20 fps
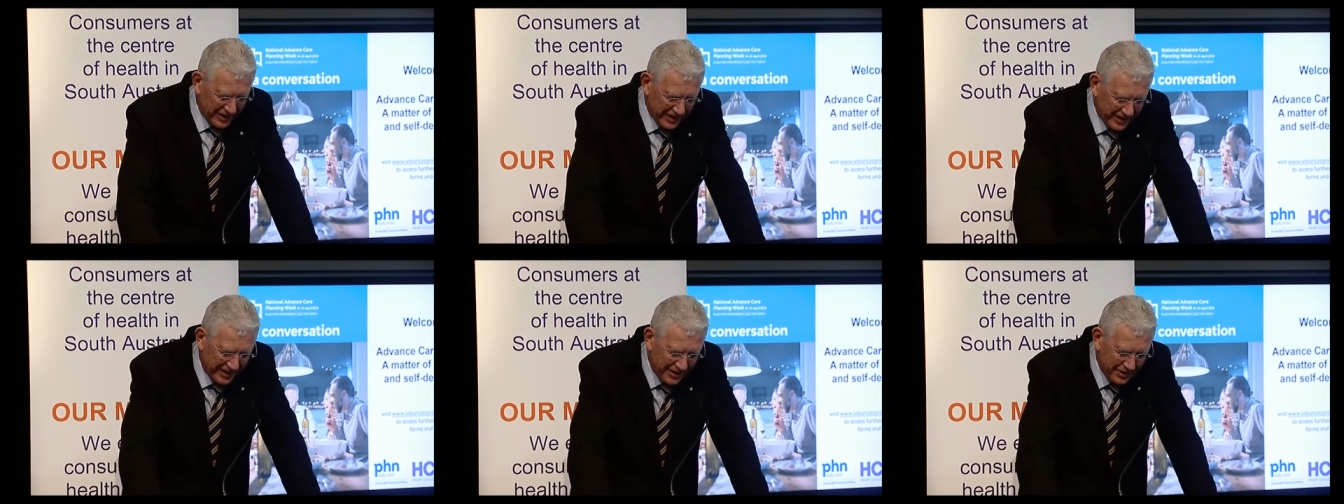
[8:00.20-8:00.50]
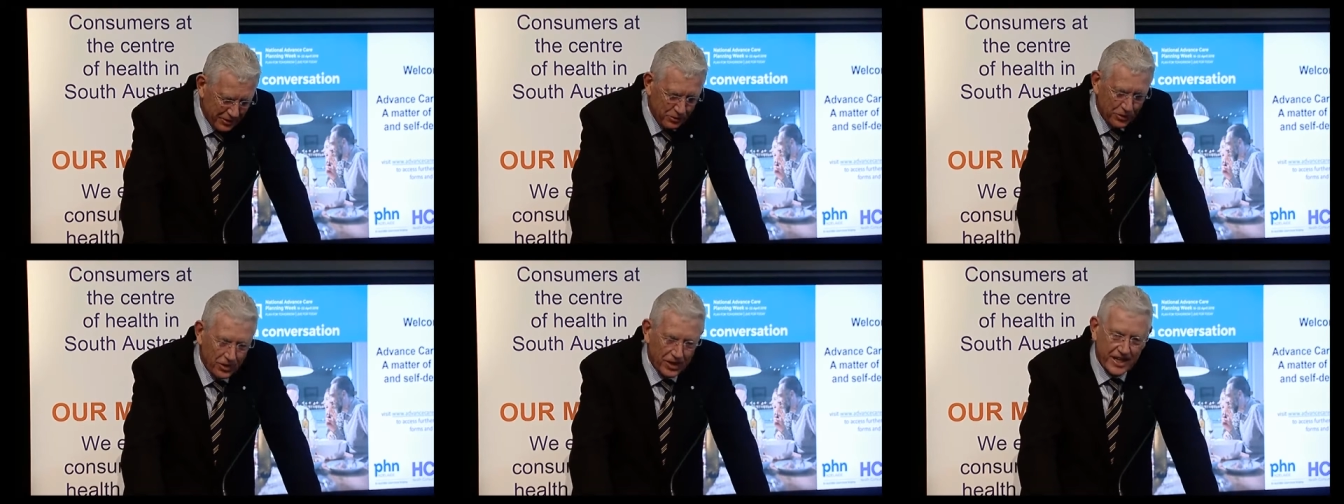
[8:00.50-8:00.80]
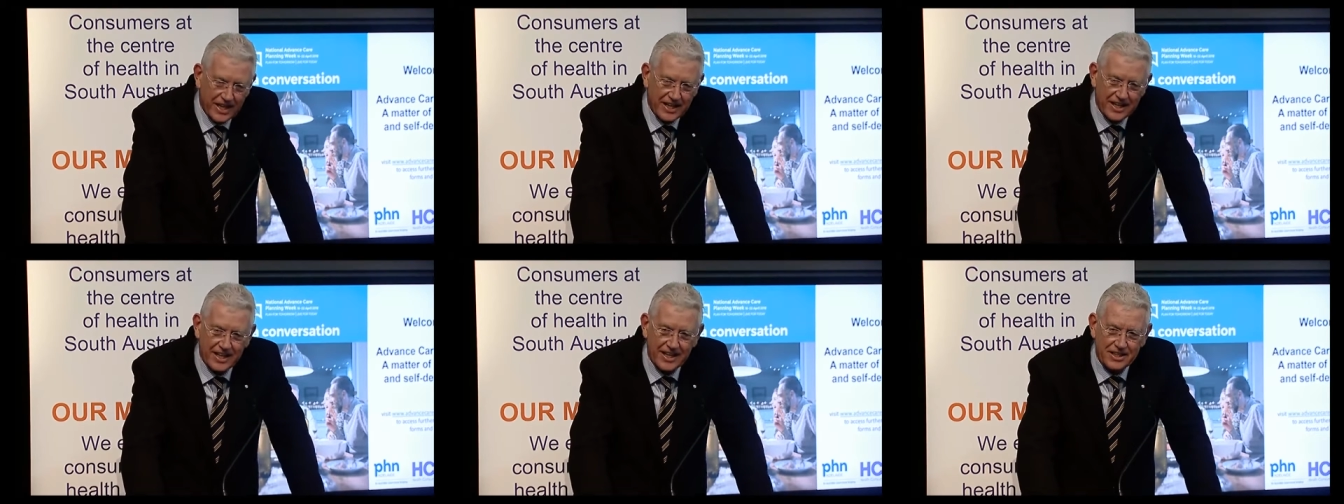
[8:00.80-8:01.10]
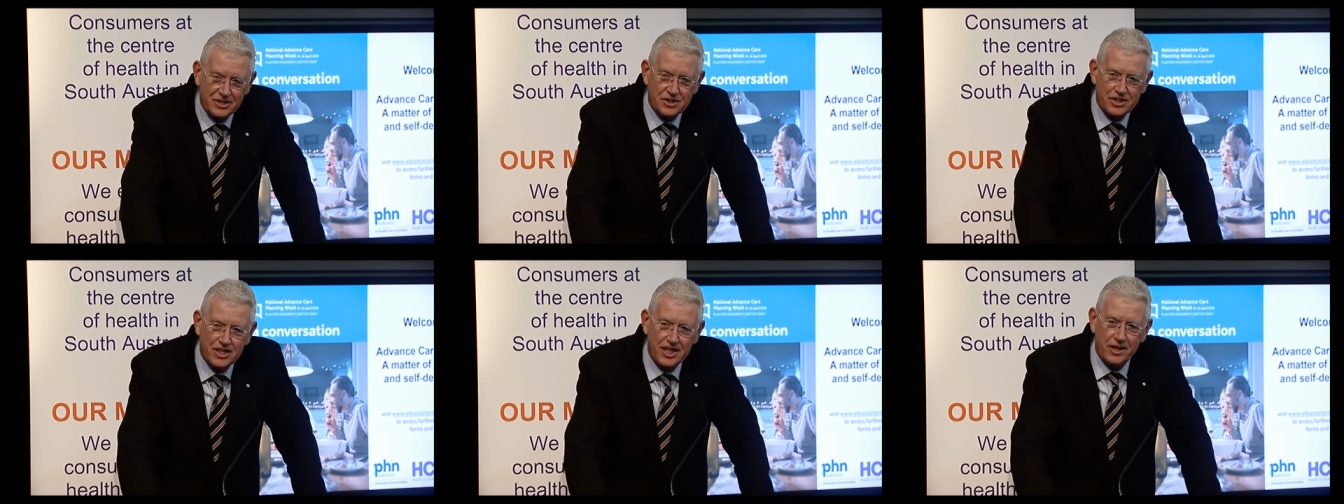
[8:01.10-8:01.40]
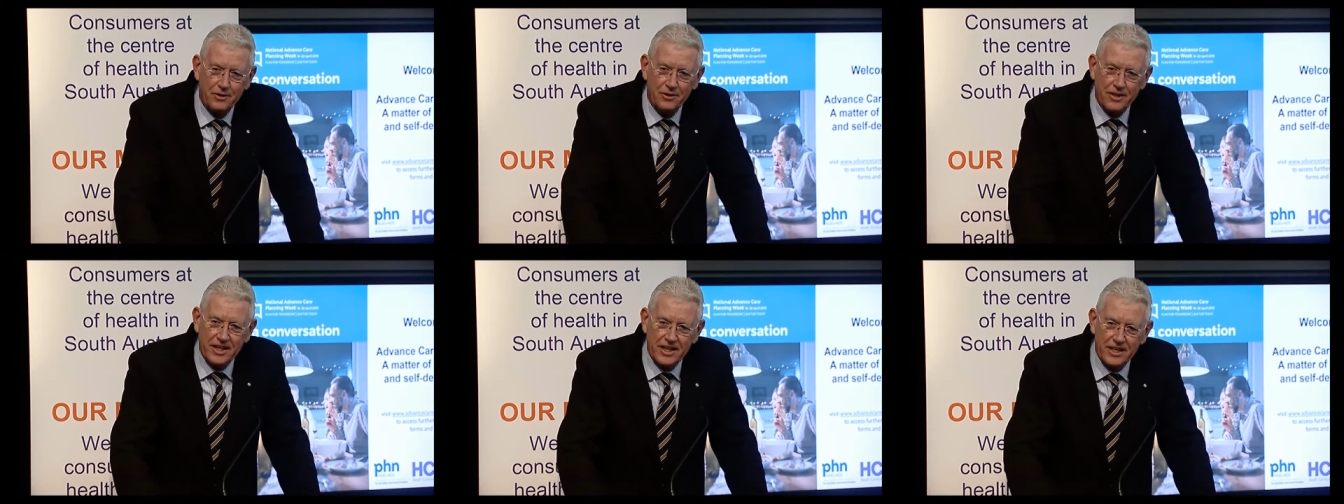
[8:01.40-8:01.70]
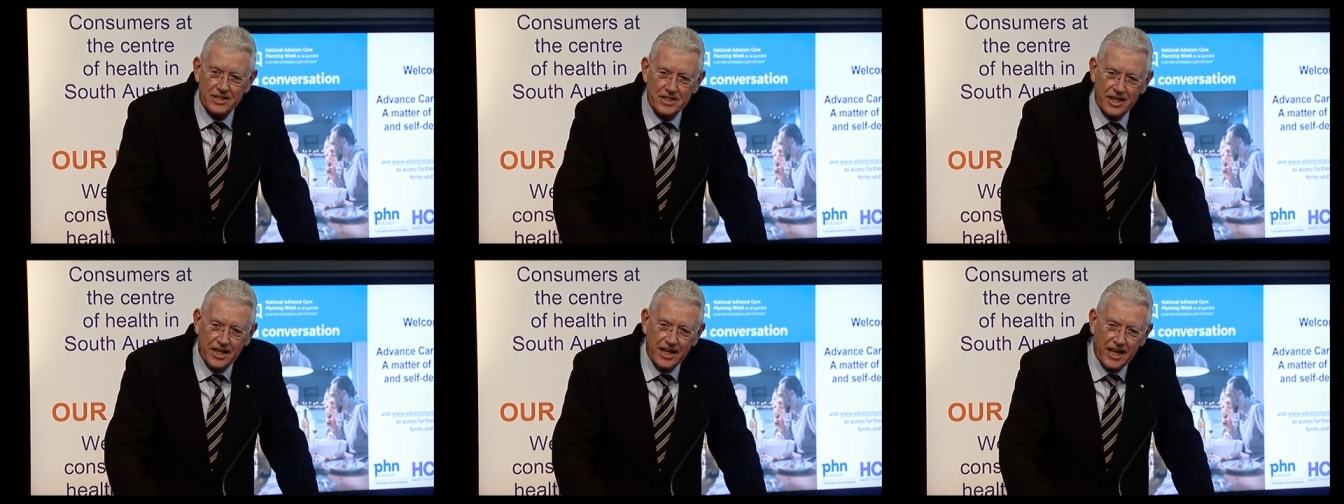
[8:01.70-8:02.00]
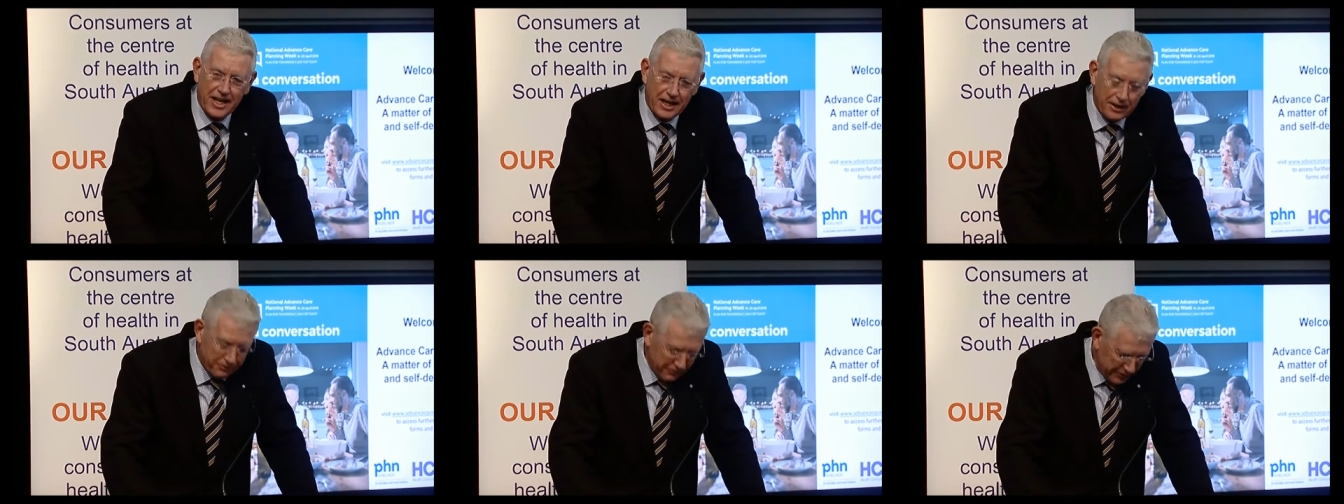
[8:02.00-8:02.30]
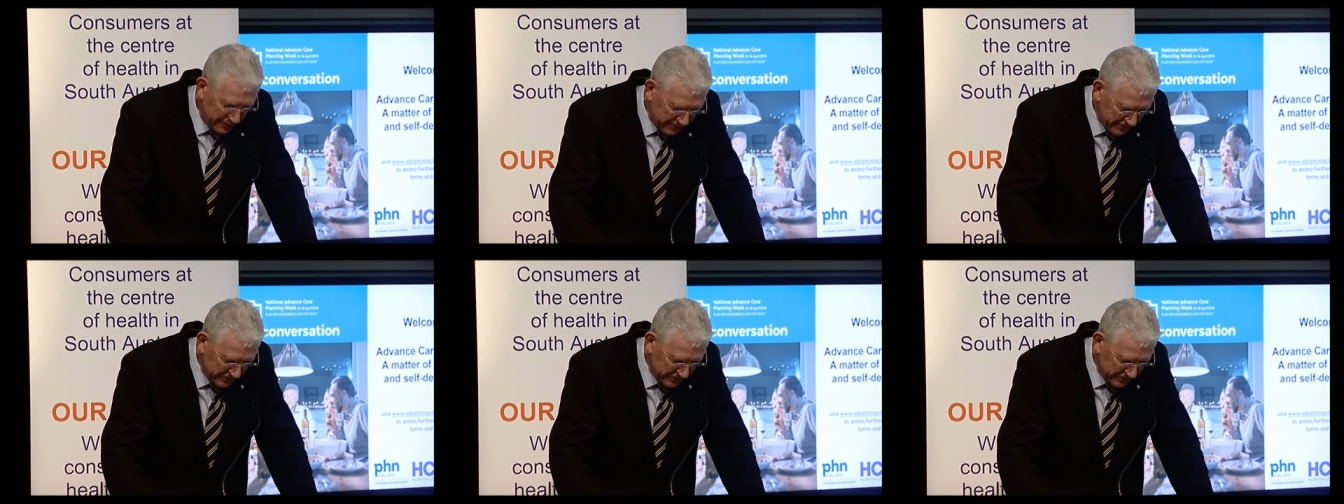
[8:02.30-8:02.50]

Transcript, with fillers: to go to the Royal Adelaide show, and here's a laugh.